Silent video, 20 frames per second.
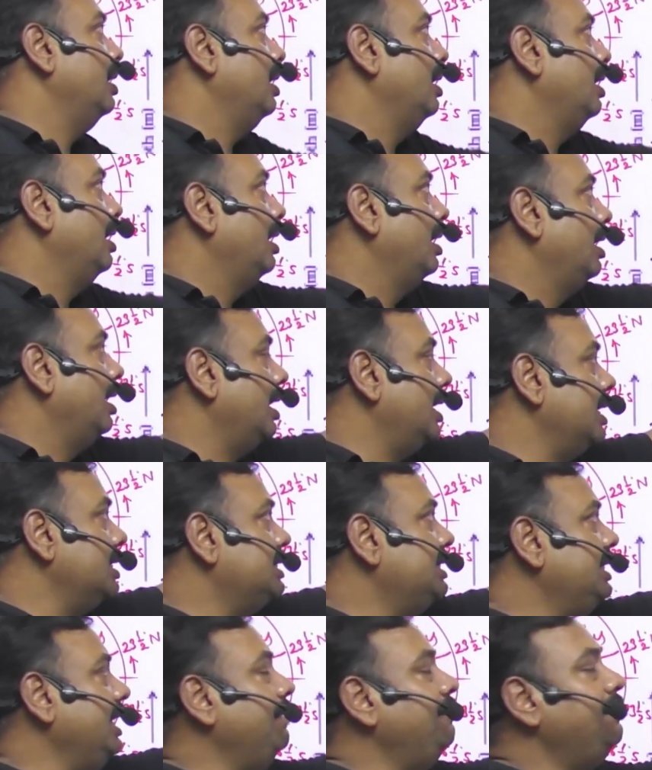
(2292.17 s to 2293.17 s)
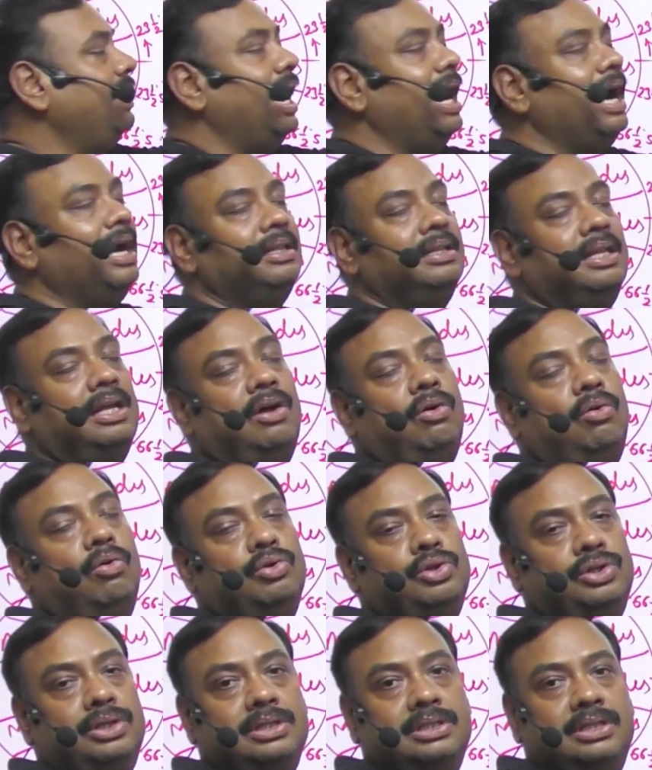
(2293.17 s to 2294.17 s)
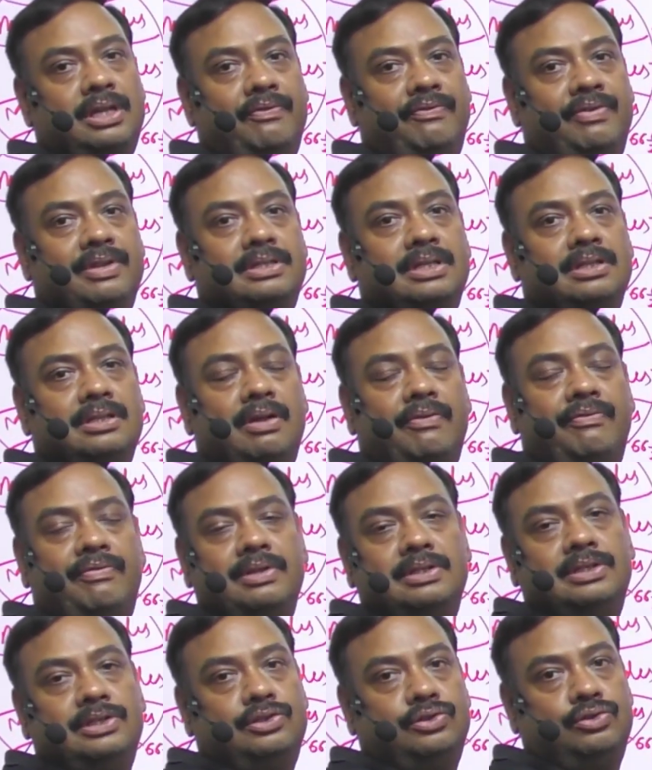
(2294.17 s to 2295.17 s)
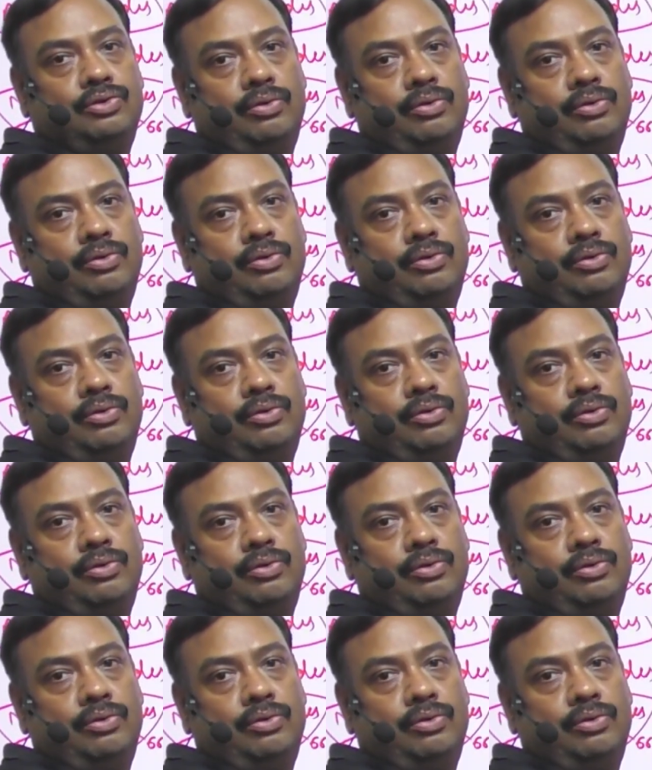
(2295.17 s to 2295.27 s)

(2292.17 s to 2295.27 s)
received at the ocean surface in the frigid zone.